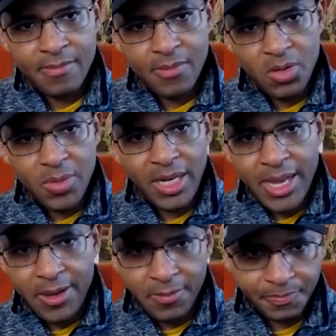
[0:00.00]
a little bit
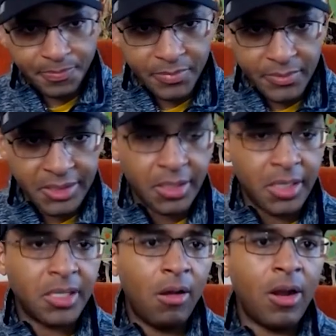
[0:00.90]
later that's going to
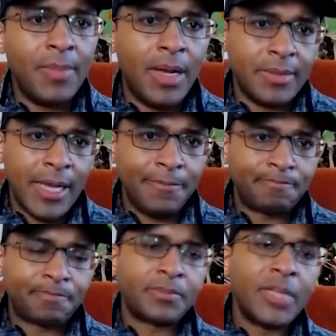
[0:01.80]
talk about that,
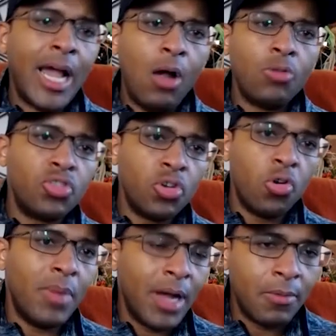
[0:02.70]
how to go
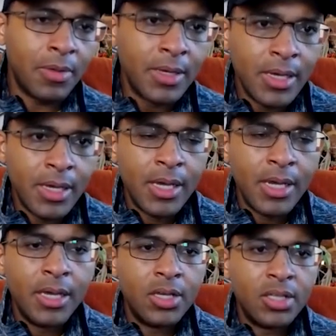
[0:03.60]
about
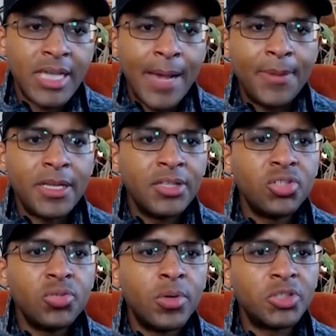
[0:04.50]
tapping into
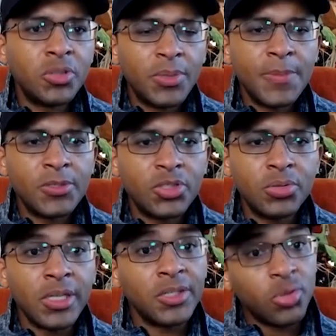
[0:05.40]
what your purpose
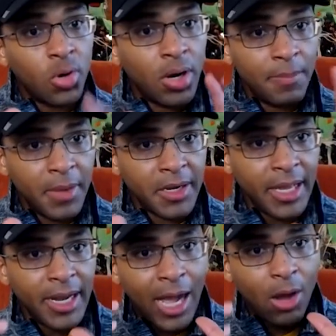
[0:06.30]
truly is, or better
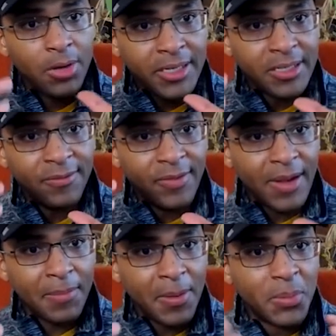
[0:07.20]
yet, how to identify
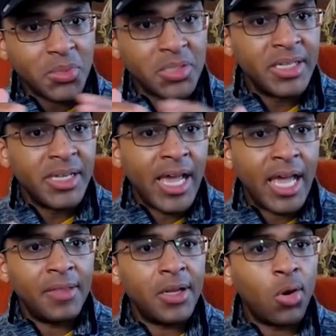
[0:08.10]
purpose and
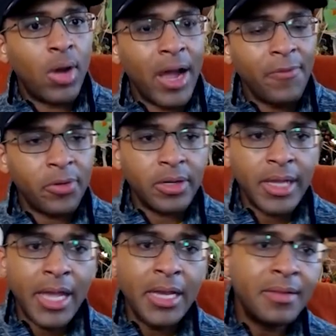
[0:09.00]
then go after it.
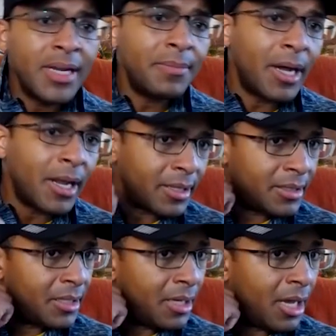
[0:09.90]
And the thing about it,
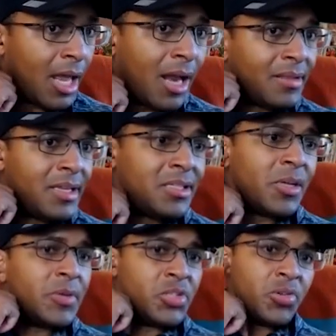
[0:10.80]
a lot of things that we
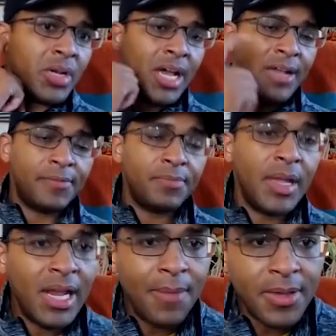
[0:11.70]
do in life may
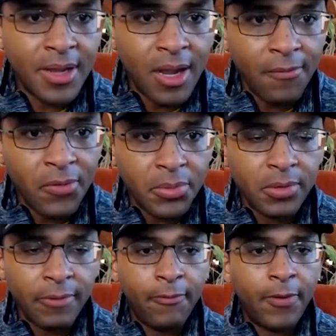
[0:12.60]
not be comfortable or
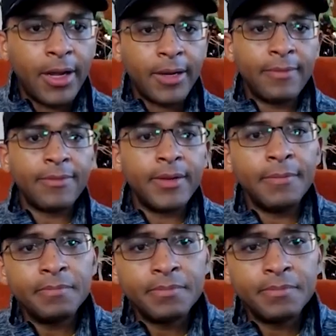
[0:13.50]
fun up front,